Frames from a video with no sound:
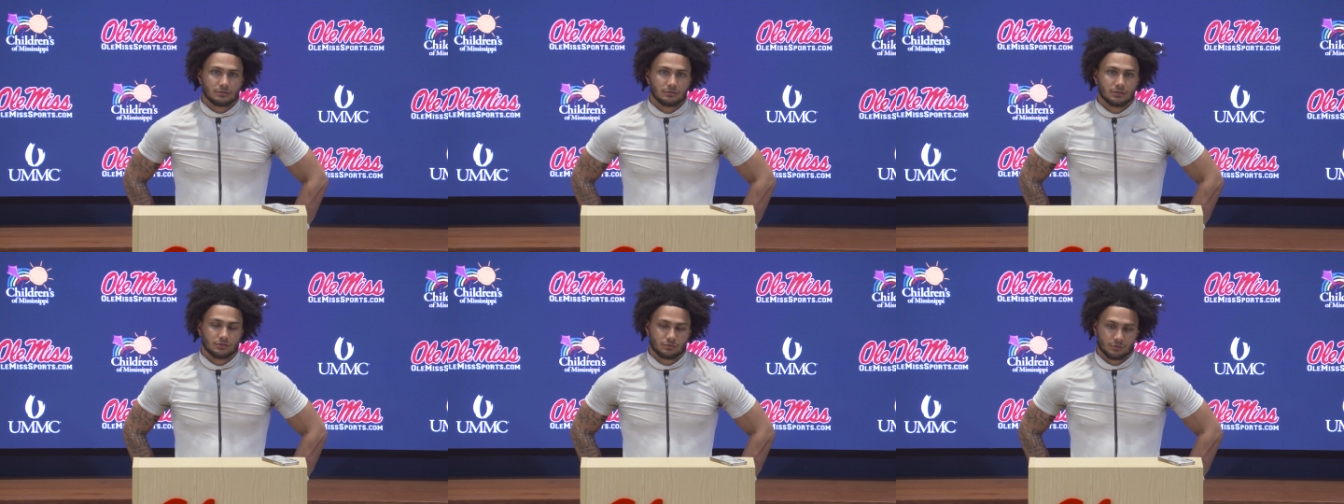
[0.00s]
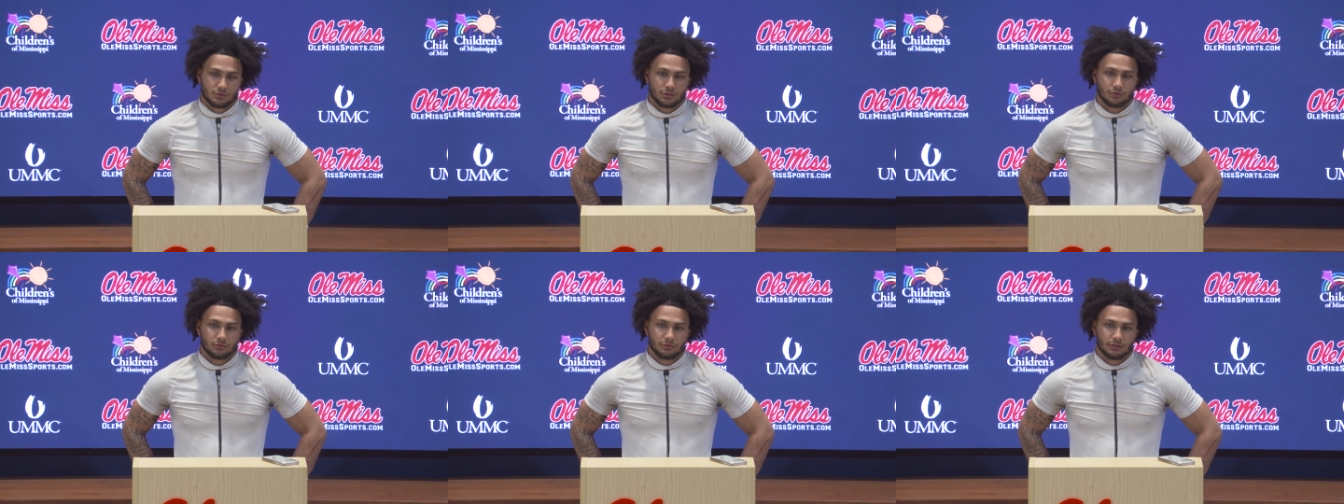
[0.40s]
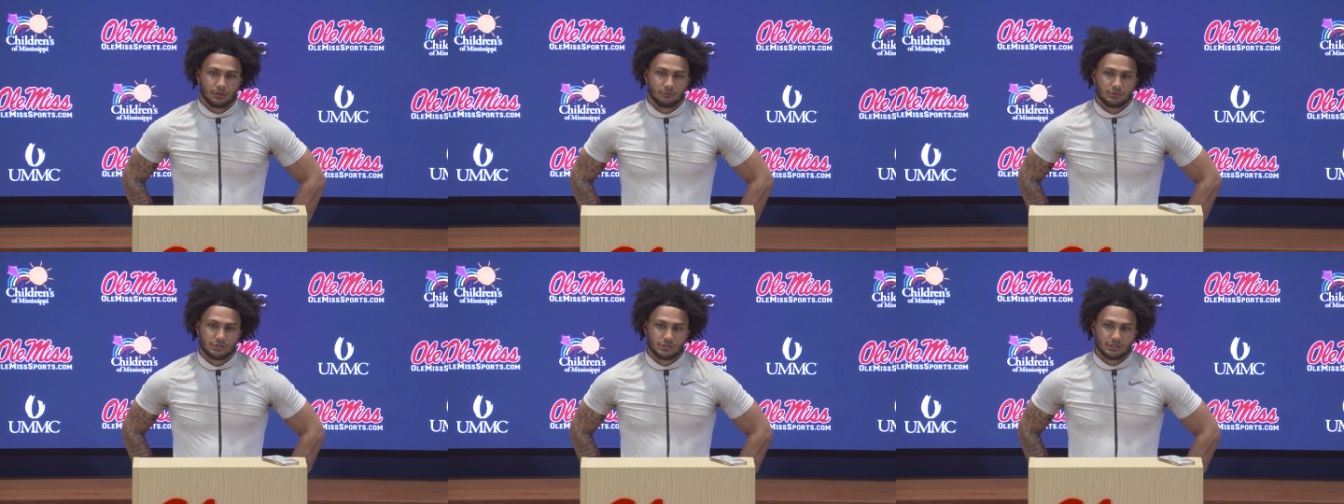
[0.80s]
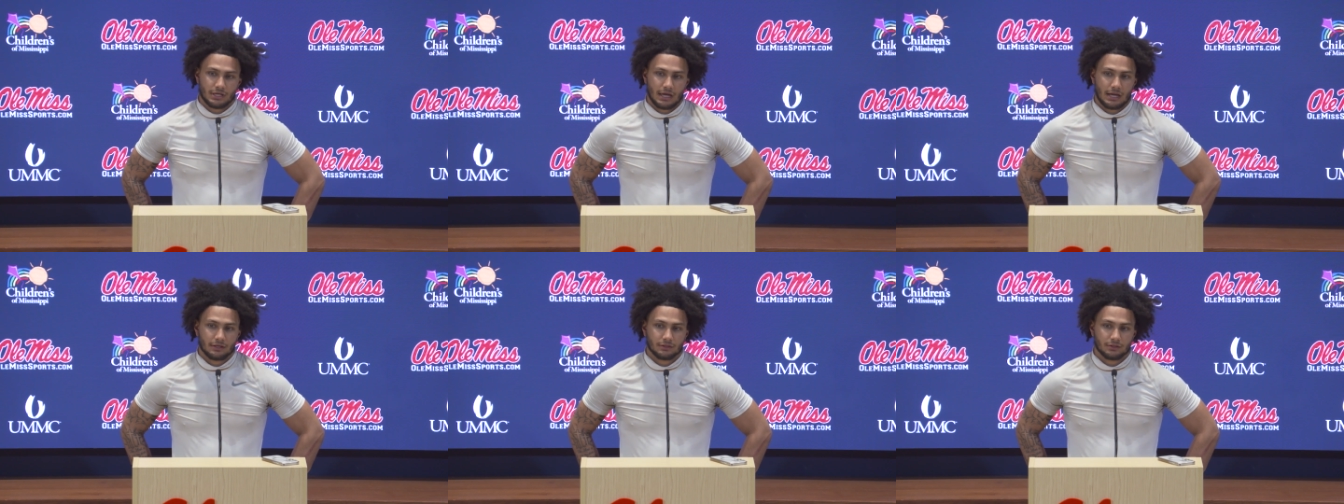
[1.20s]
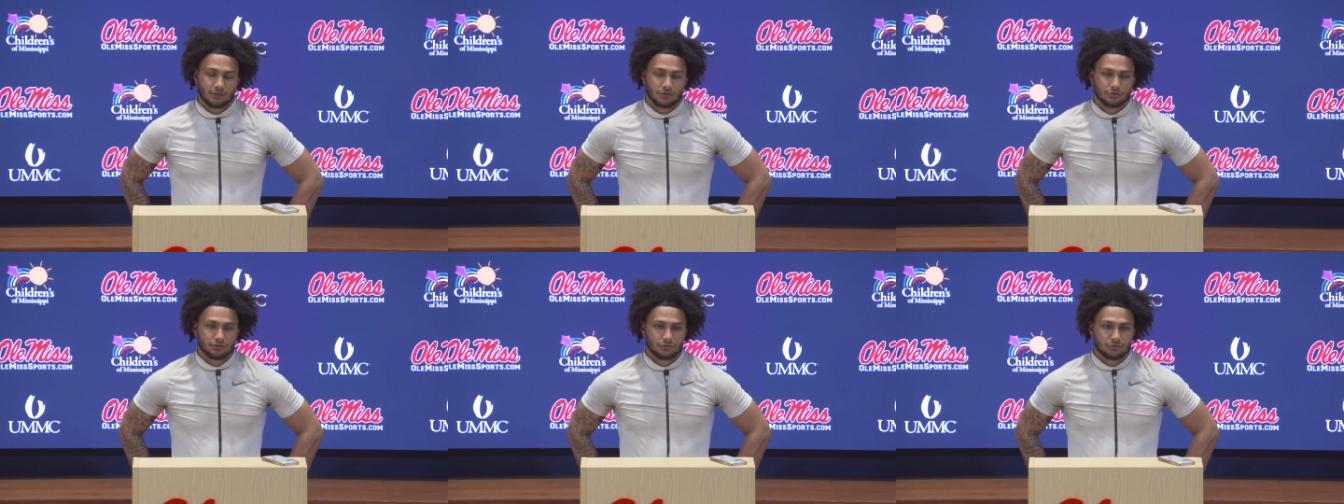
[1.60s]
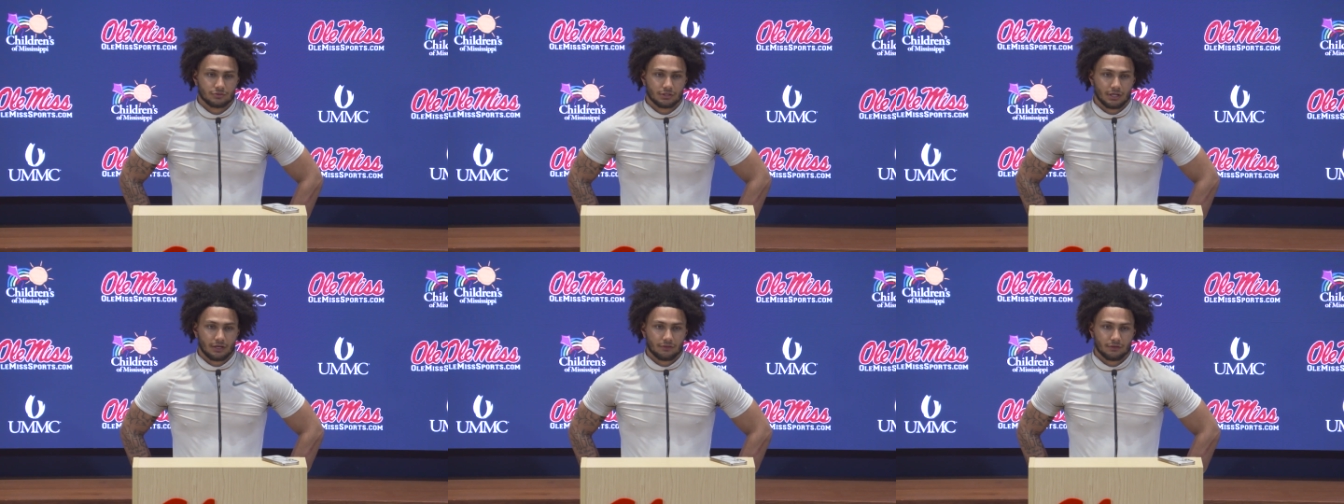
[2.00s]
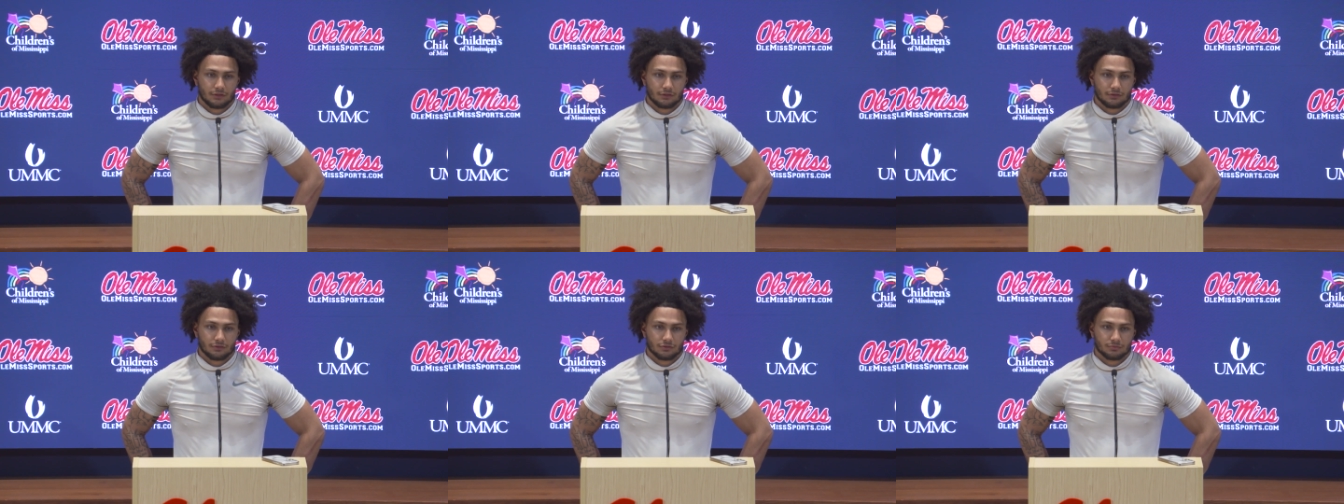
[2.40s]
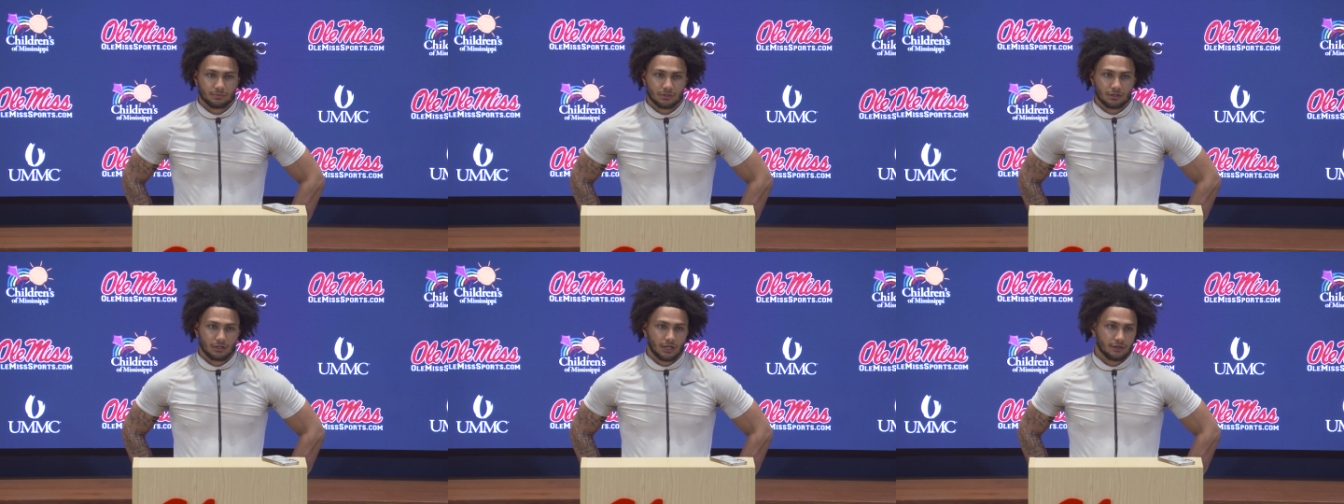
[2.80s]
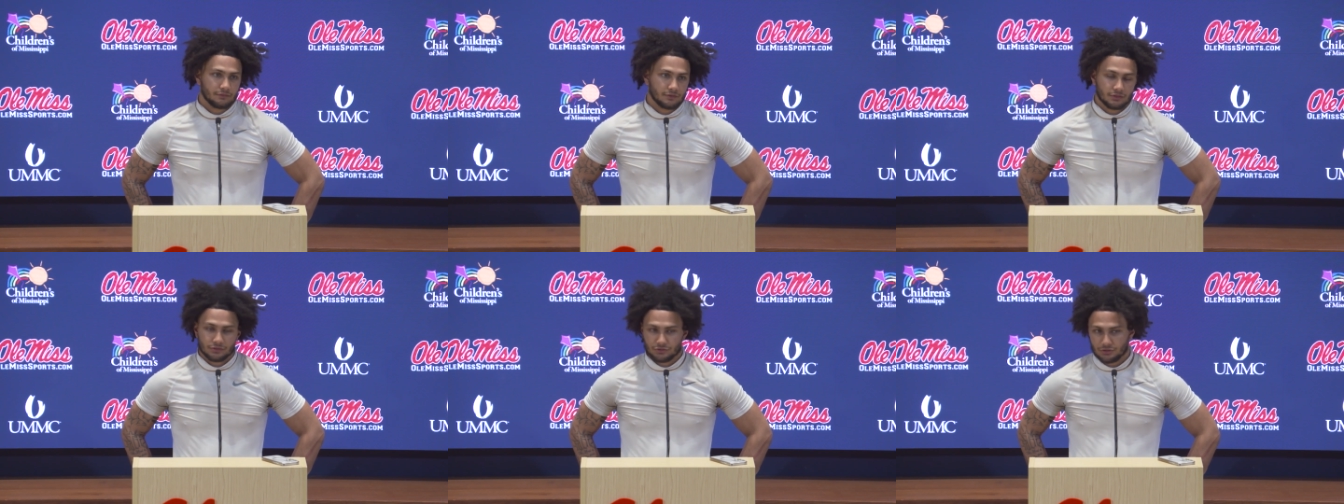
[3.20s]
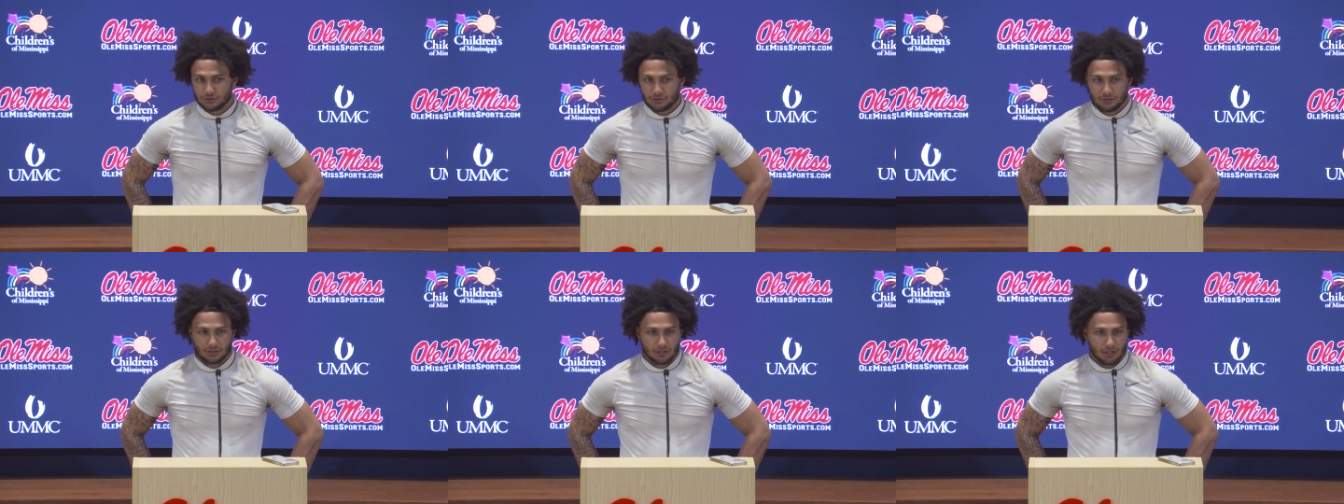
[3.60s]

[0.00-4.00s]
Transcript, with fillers: this one including that we just had, and then on Tuesday, I think there's been a lot of energy.